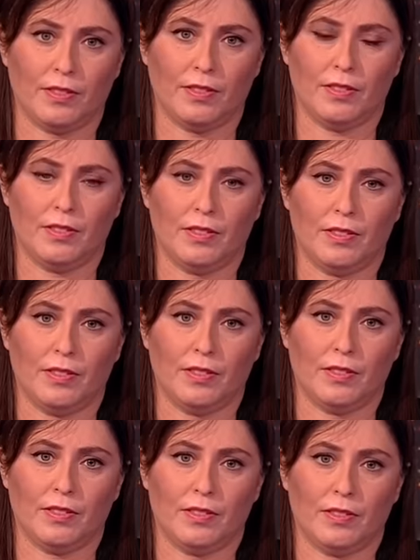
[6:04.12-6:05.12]

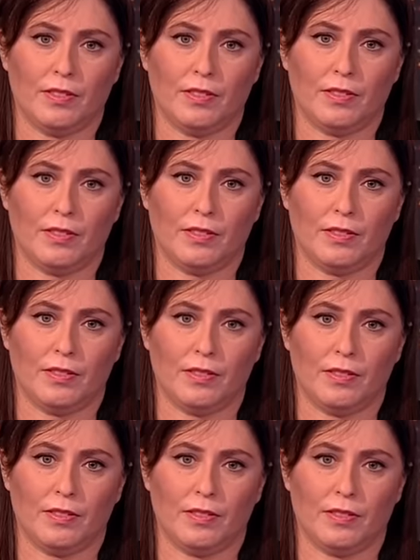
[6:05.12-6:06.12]

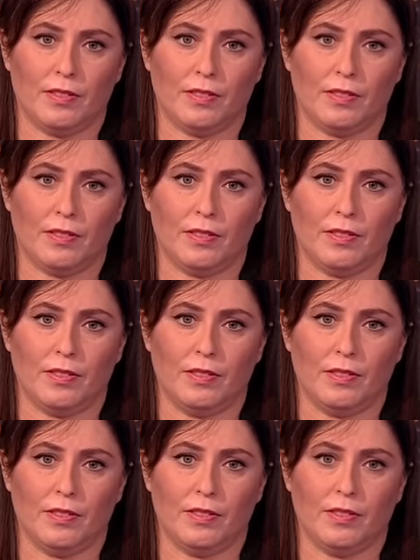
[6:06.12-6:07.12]

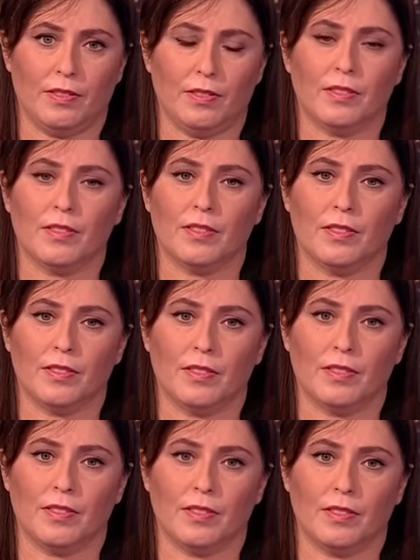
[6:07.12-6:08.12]

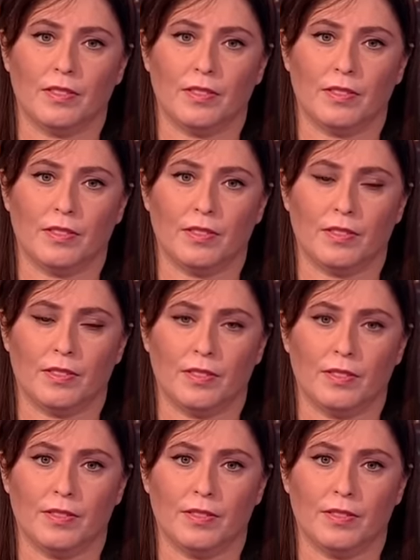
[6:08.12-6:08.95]
The person shown says nothing.